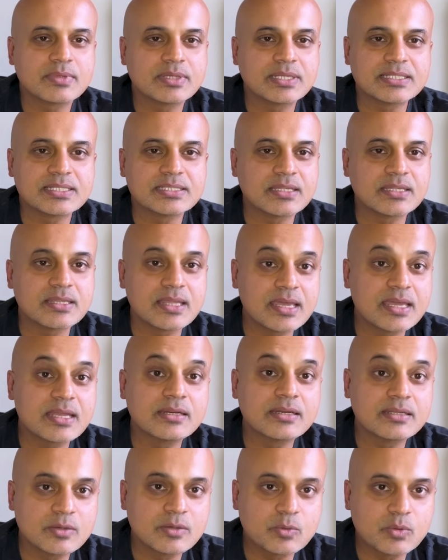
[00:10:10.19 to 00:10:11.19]
let's say, they
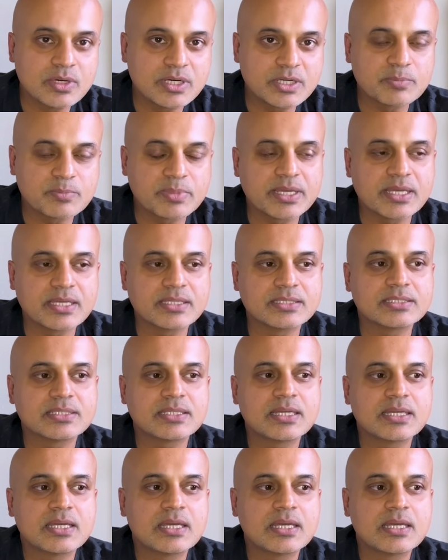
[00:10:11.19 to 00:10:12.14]
enter the workplace?